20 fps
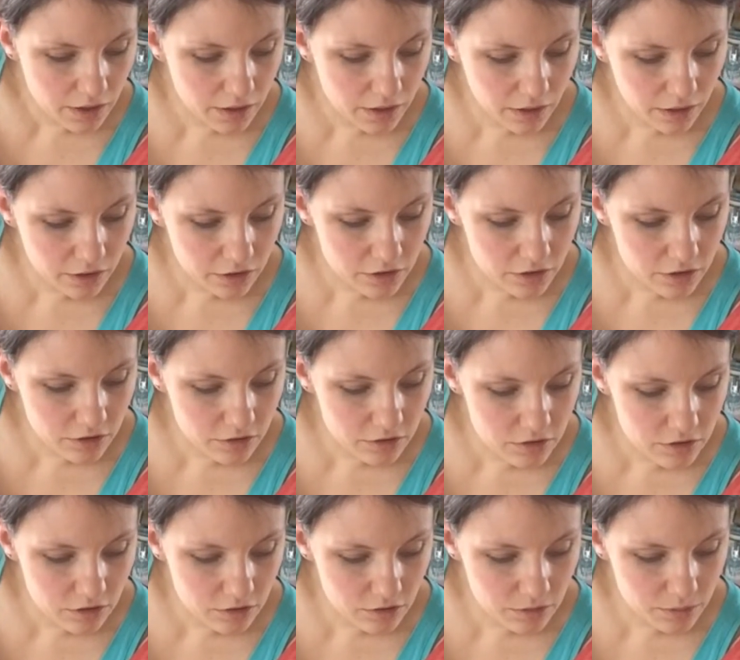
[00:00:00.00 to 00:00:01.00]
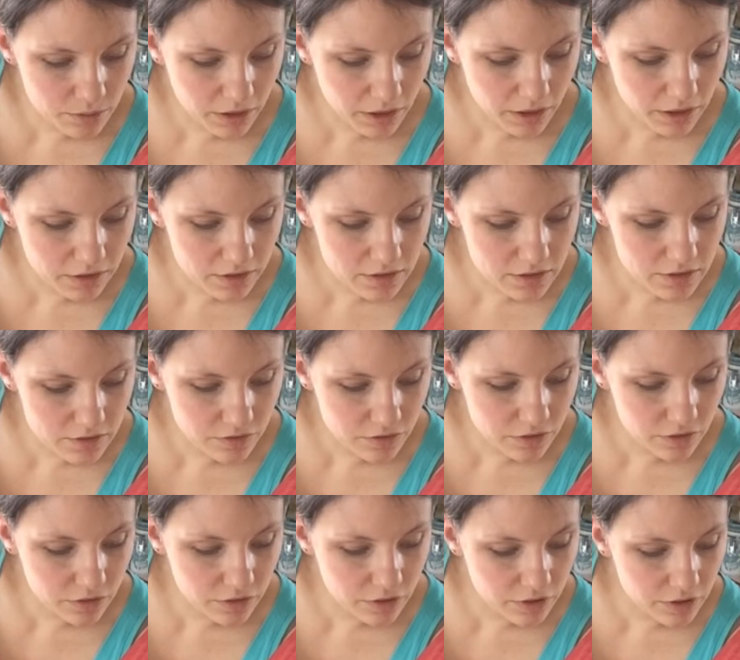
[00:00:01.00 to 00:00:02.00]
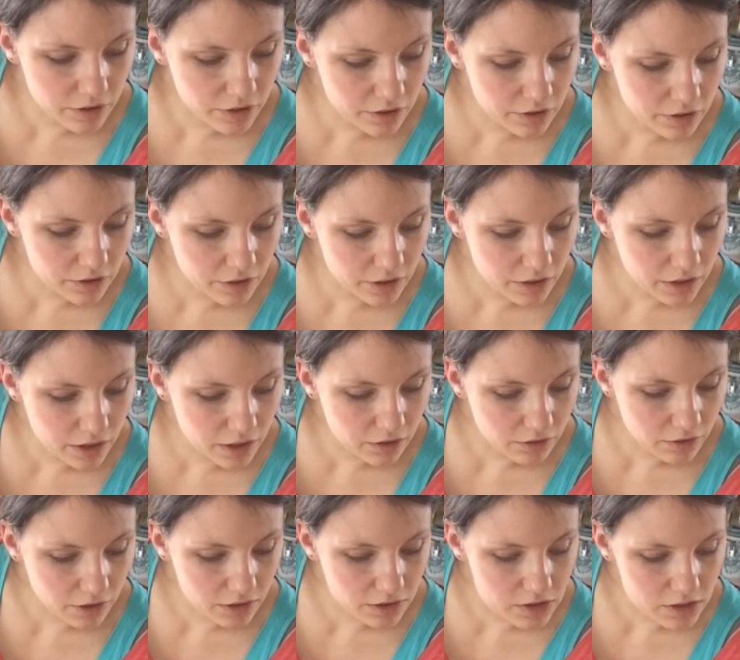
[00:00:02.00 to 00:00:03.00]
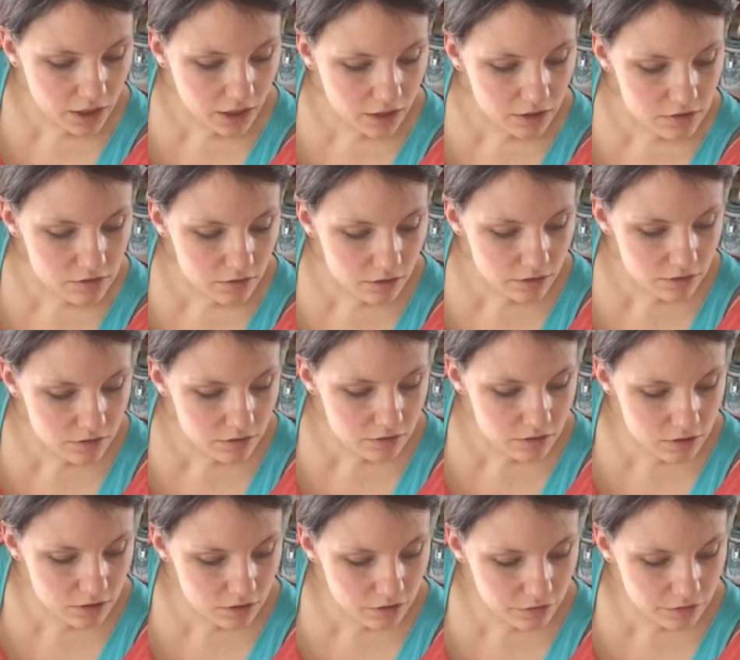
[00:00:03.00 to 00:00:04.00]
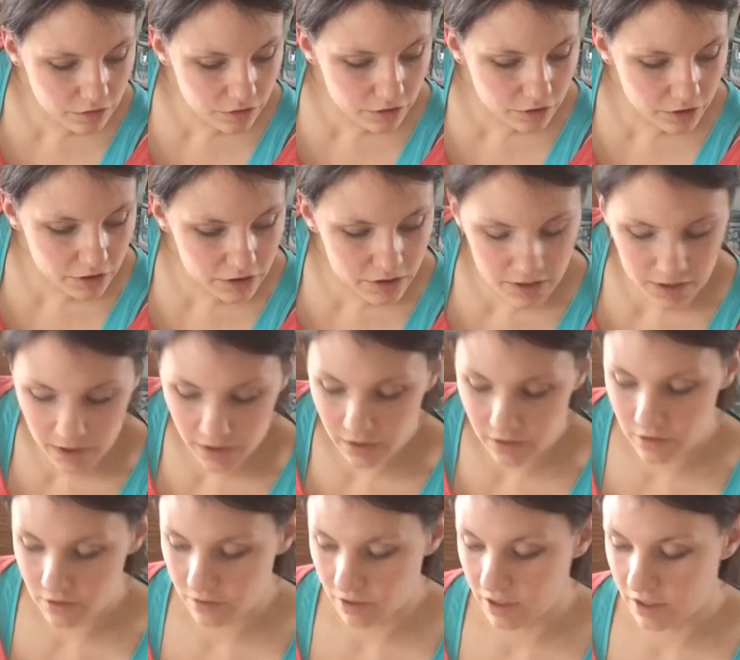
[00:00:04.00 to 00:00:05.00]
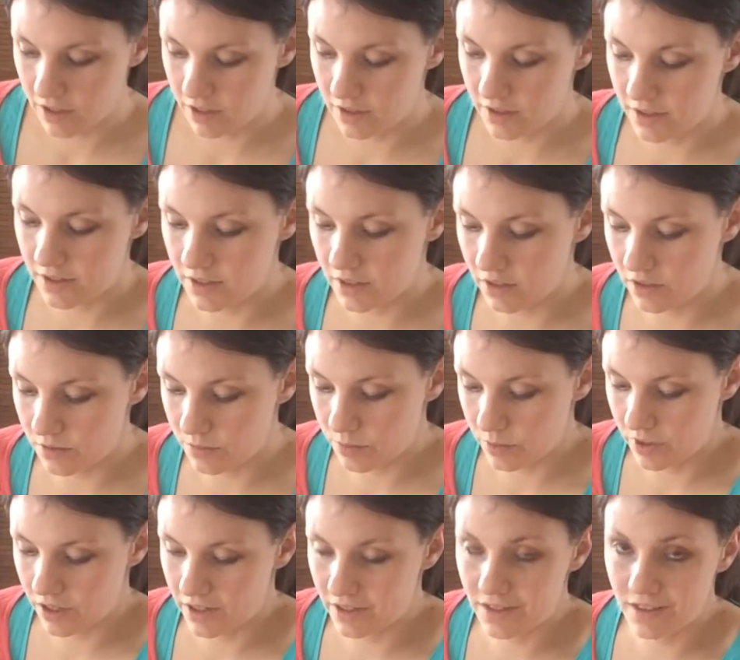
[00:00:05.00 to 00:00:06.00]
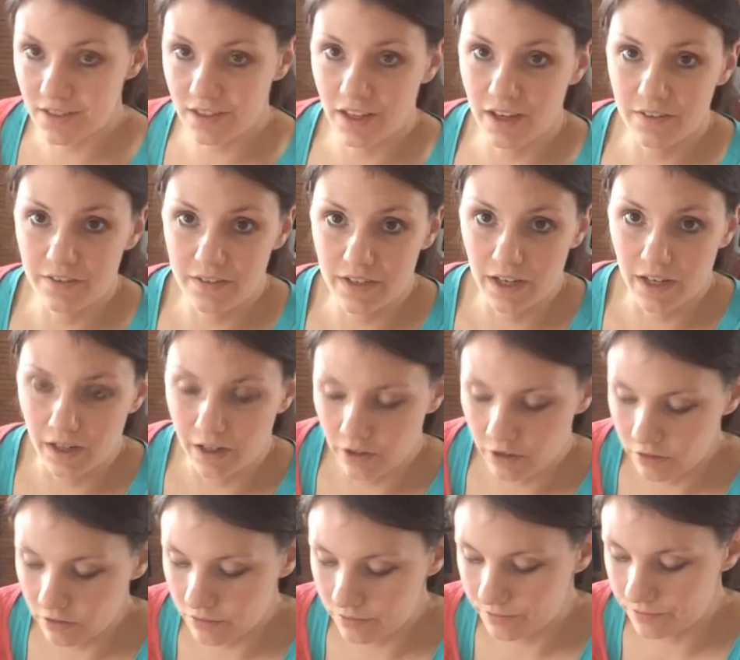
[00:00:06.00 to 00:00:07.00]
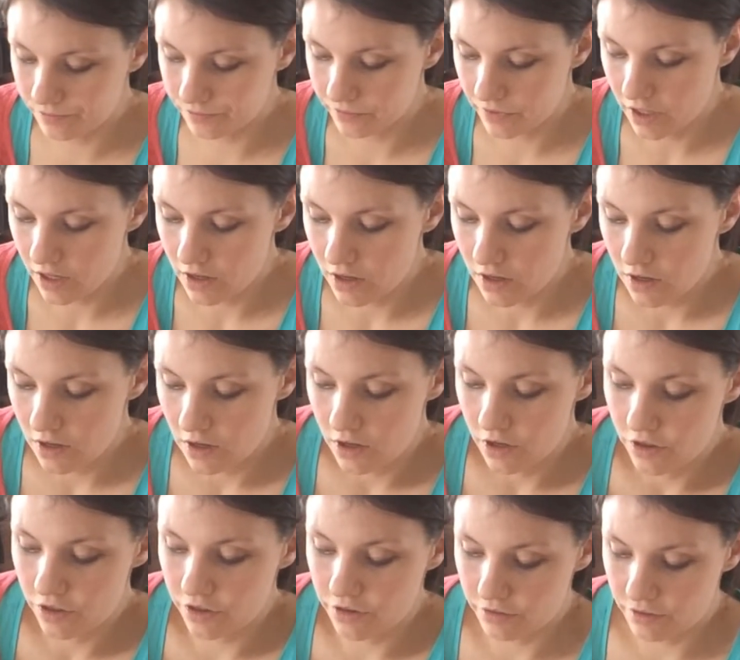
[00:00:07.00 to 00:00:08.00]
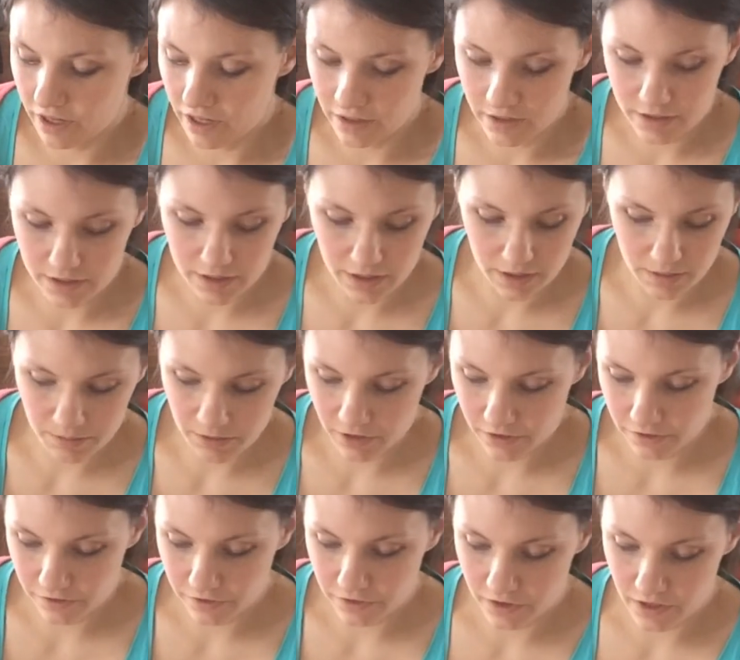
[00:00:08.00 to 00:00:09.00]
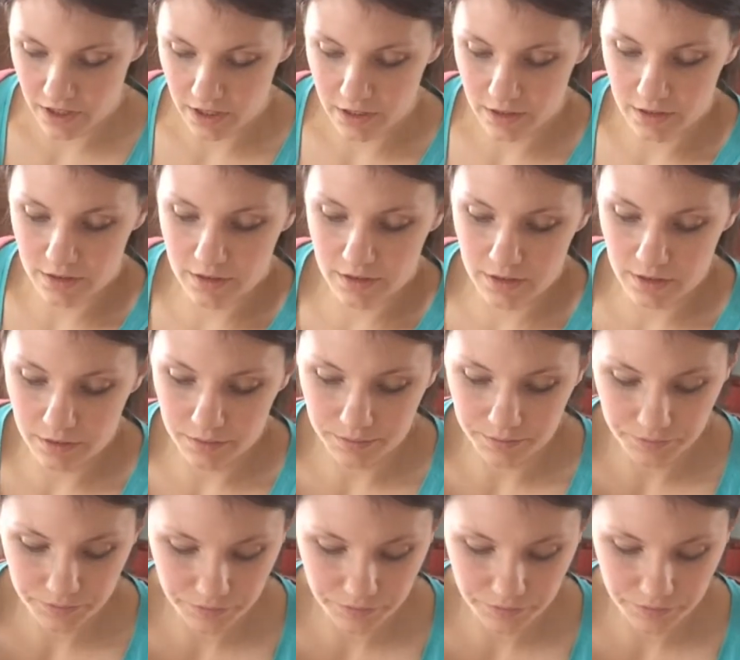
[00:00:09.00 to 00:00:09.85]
And I'll do 2 breasts for the King Ranch casserole. So 2, 4, 6. So I need 6 breasts left out. The rest I'm going to freeze.